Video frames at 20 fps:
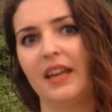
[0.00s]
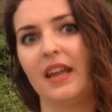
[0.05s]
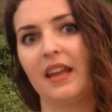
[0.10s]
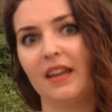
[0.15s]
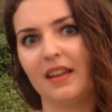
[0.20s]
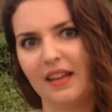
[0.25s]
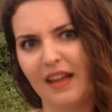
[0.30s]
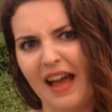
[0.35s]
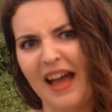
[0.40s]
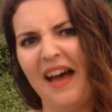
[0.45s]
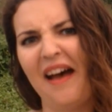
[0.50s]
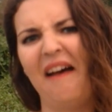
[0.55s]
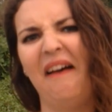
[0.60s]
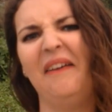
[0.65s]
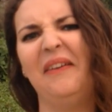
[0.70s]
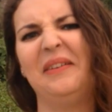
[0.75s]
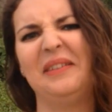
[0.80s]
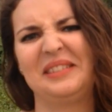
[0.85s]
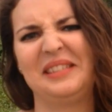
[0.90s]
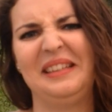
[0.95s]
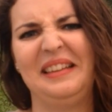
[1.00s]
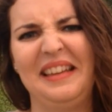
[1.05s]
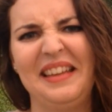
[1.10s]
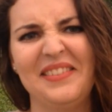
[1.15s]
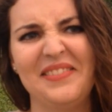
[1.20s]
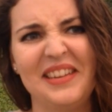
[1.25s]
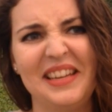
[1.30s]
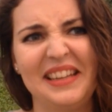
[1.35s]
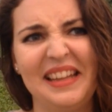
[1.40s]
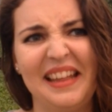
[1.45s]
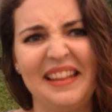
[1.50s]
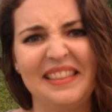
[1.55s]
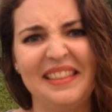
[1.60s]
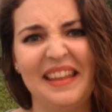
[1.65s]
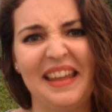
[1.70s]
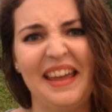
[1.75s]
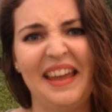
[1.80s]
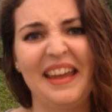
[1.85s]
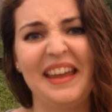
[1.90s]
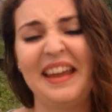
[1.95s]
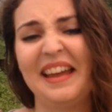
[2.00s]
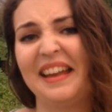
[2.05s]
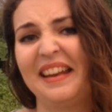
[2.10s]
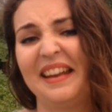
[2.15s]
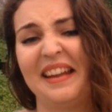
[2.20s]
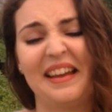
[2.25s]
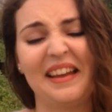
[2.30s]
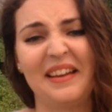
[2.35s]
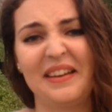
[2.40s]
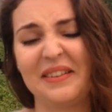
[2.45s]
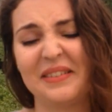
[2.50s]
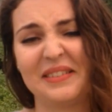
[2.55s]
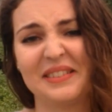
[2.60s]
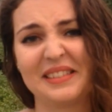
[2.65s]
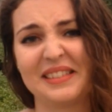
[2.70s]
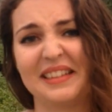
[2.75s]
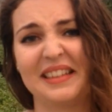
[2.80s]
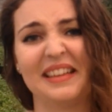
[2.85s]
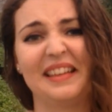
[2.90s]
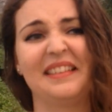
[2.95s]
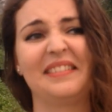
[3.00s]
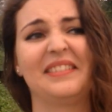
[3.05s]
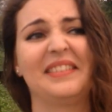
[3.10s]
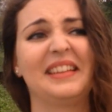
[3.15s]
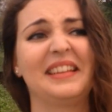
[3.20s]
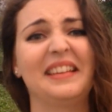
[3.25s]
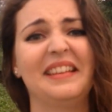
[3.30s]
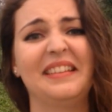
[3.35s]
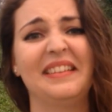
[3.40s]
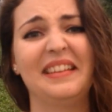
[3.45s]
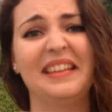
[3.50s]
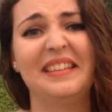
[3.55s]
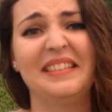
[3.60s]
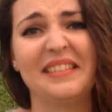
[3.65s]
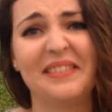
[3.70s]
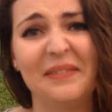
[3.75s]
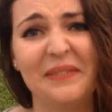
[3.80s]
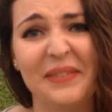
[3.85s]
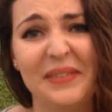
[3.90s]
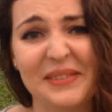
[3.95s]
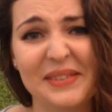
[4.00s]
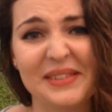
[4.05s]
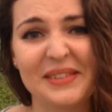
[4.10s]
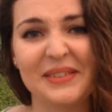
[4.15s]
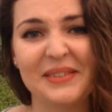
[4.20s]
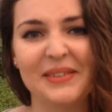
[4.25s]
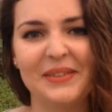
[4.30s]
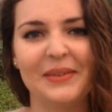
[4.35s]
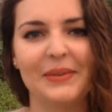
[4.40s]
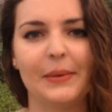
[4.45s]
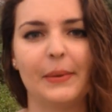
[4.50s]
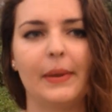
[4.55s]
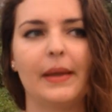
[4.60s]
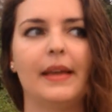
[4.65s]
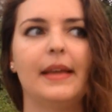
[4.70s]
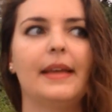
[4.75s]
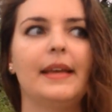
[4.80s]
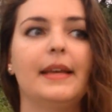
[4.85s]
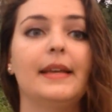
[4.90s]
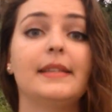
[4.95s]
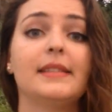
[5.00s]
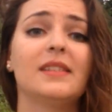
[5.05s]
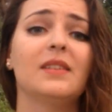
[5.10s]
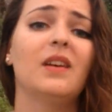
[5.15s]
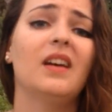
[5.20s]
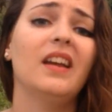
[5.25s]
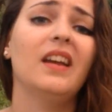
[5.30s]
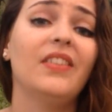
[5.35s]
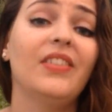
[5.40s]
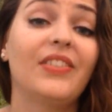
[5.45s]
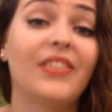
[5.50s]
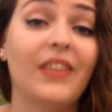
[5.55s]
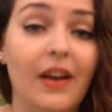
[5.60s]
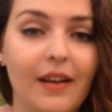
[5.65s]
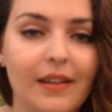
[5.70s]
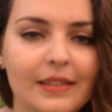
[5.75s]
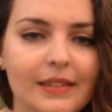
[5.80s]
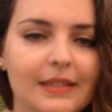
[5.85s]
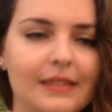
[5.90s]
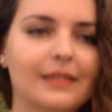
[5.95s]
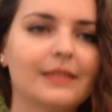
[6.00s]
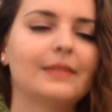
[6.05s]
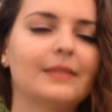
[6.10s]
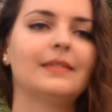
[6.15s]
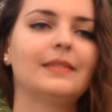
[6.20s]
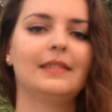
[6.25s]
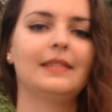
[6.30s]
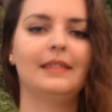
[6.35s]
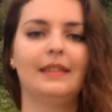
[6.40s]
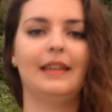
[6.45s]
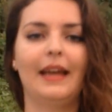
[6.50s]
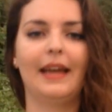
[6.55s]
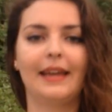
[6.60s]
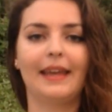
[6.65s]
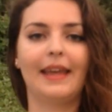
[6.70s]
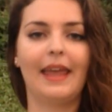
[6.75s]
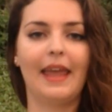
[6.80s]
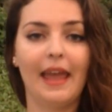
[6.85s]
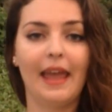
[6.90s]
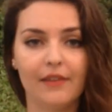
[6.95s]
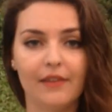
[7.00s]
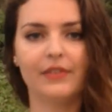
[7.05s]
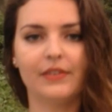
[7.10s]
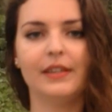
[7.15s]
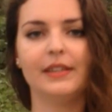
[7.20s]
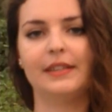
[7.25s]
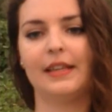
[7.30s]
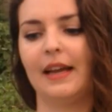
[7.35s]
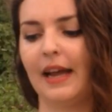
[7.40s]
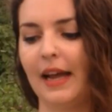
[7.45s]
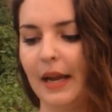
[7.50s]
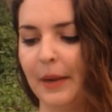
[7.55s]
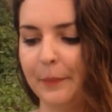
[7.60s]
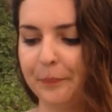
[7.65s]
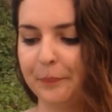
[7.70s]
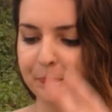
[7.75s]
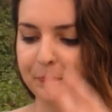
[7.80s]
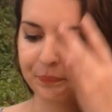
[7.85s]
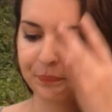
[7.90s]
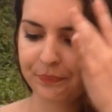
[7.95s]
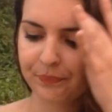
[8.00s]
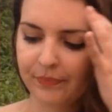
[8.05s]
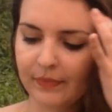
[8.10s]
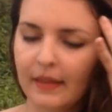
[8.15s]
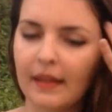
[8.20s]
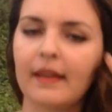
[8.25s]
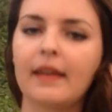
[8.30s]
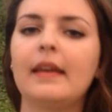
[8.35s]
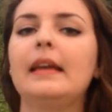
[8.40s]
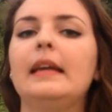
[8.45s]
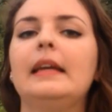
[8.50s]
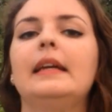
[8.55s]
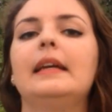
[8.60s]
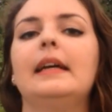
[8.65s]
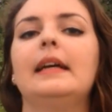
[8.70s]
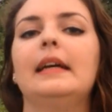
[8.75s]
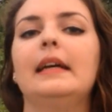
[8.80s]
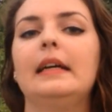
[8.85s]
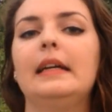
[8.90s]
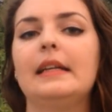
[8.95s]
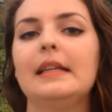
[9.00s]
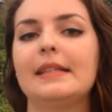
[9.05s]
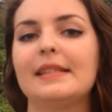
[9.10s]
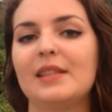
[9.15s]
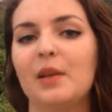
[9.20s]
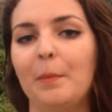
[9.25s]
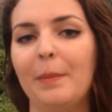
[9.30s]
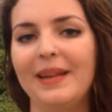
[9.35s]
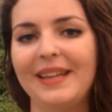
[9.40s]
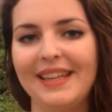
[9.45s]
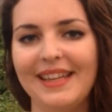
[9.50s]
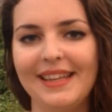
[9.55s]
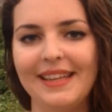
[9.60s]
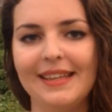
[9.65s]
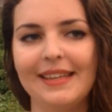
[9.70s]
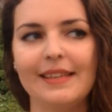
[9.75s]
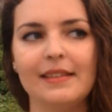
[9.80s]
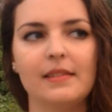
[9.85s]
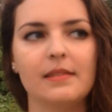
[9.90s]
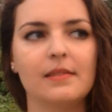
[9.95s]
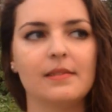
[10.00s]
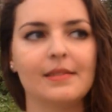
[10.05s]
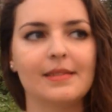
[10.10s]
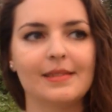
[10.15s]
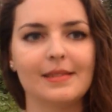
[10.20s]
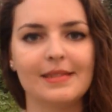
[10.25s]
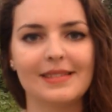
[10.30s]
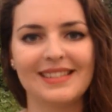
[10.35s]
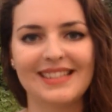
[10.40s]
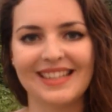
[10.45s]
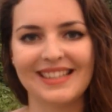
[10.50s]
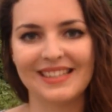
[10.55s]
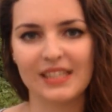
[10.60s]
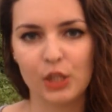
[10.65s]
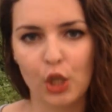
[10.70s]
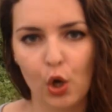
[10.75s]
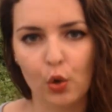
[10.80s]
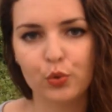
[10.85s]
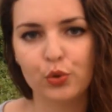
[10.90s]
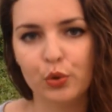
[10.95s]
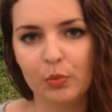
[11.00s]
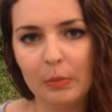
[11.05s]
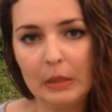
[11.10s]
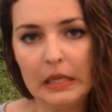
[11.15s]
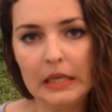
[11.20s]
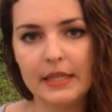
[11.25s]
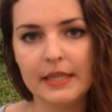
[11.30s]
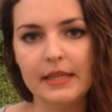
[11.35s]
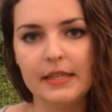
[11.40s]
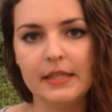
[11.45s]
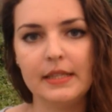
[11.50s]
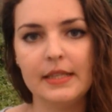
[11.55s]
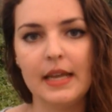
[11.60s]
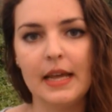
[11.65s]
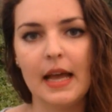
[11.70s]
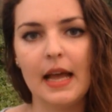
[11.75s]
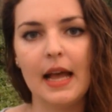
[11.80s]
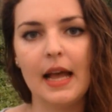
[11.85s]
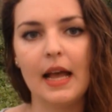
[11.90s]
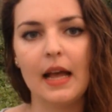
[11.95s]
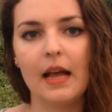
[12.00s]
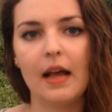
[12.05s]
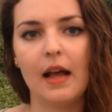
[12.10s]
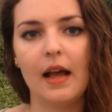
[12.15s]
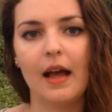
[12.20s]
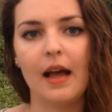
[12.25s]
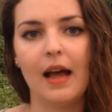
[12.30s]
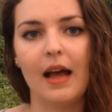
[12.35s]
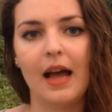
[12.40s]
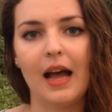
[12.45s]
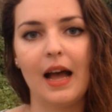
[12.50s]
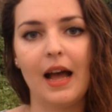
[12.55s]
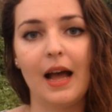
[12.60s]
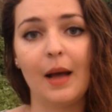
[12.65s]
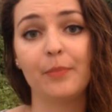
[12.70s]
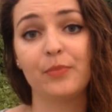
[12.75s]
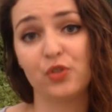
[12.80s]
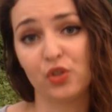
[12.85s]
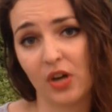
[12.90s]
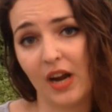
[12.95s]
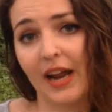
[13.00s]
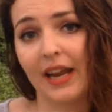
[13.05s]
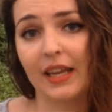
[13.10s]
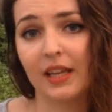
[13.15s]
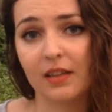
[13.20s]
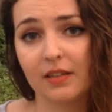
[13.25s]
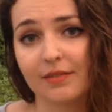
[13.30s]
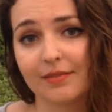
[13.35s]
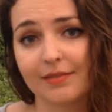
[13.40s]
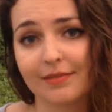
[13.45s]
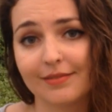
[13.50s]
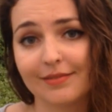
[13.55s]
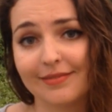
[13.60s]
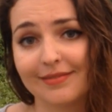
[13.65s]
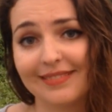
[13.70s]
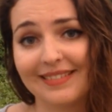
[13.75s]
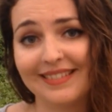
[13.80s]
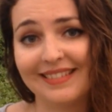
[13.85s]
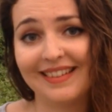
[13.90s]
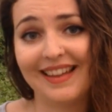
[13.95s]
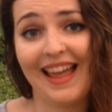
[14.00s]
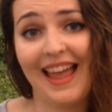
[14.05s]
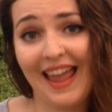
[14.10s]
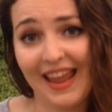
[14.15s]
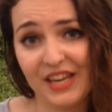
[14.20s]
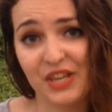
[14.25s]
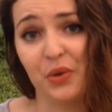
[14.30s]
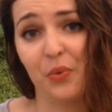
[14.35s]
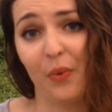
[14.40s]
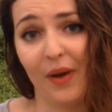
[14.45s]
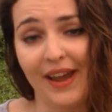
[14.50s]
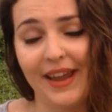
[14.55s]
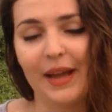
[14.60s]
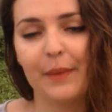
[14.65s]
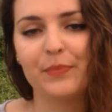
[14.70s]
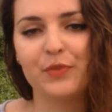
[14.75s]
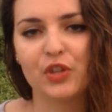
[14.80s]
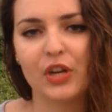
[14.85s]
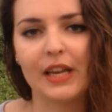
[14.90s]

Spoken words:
And I was leaving that day, and I was like, what am I supposed to do? So I thought, like, every time somebody says no to me in India, I'm trying anyway.